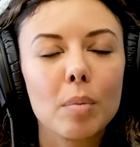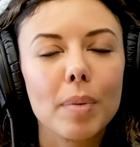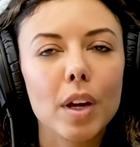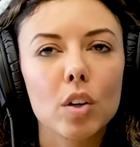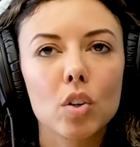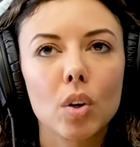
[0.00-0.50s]

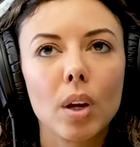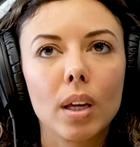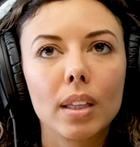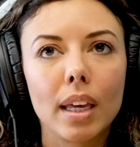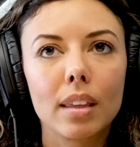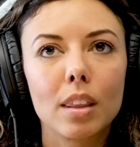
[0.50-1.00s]

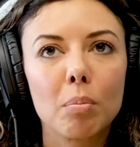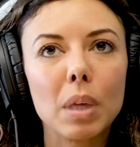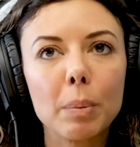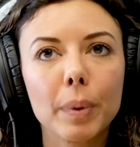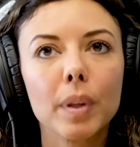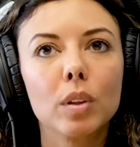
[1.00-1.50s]
picturing like the
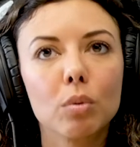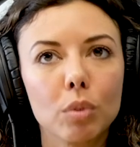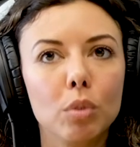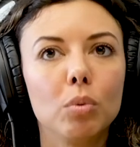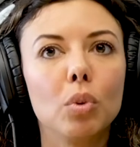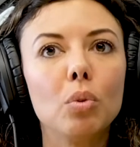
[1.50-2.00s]
people in the
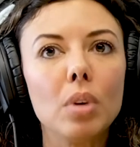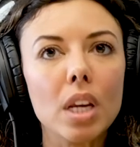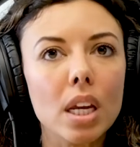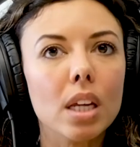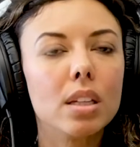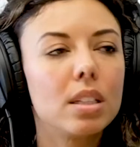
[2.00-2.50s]
room who
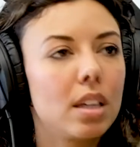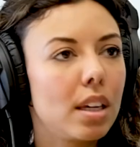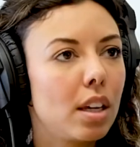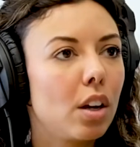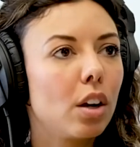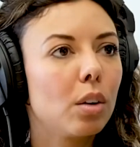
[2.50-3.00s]
need to
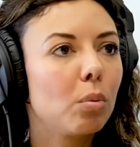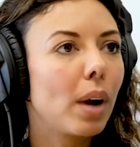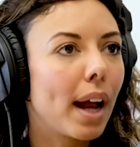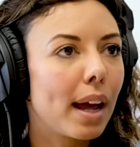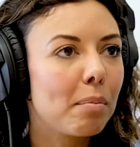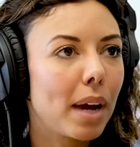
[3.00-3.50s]
hear what
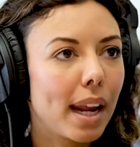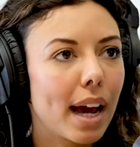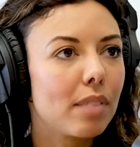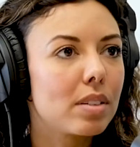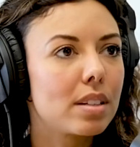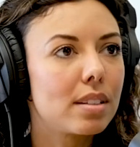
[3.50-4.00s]
I might
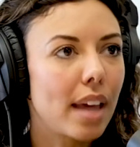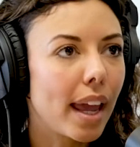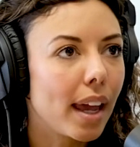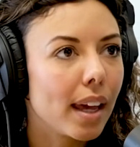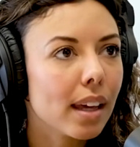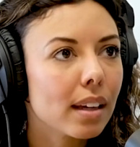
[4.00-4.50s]
have to
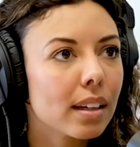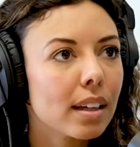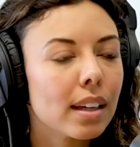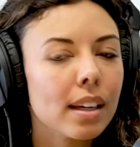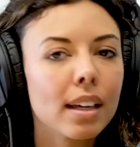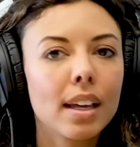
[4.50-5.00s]

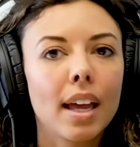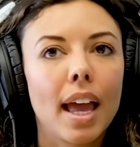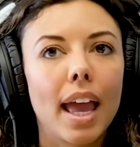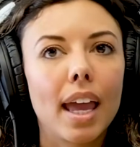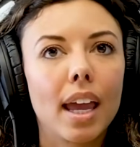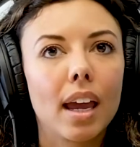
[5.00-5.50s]
say.
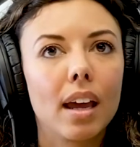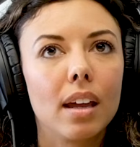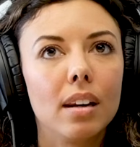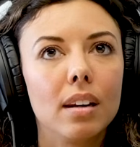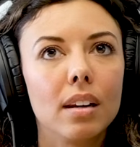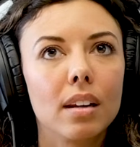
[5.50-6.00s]

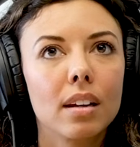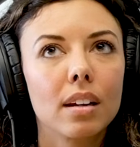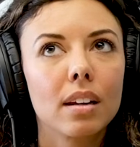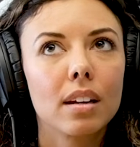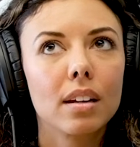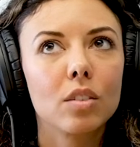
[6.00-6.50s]
And
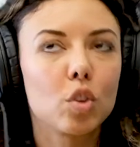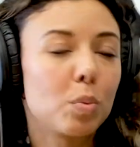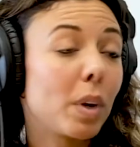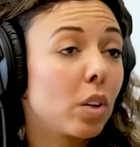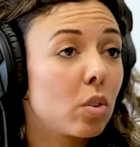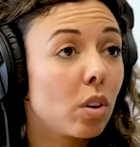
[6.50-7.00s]
just
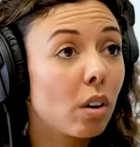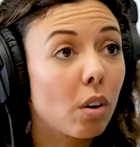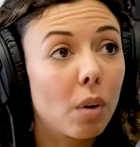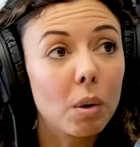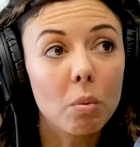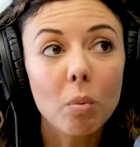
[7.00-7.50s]
picturing it
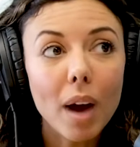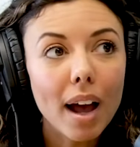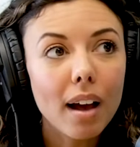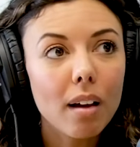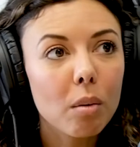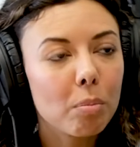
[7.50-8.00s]
going
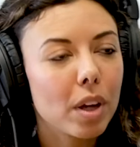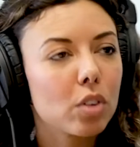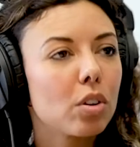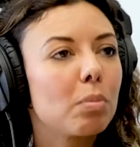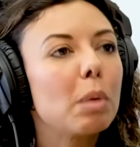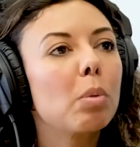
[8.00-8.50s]
well,
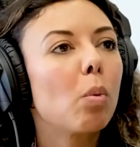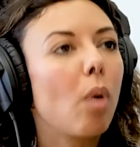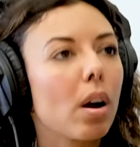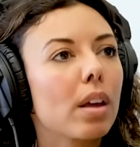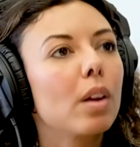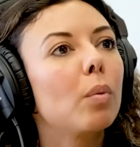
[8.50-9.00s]
picturing people
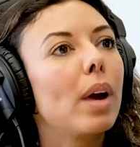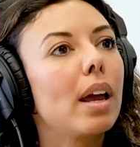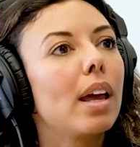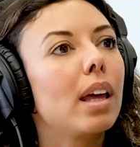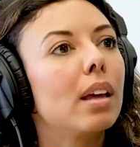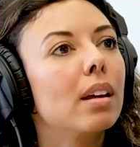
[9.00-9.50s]
walking
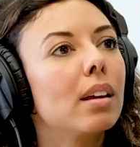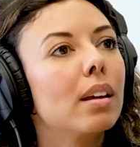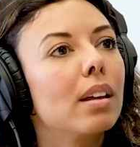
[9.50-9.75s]
away,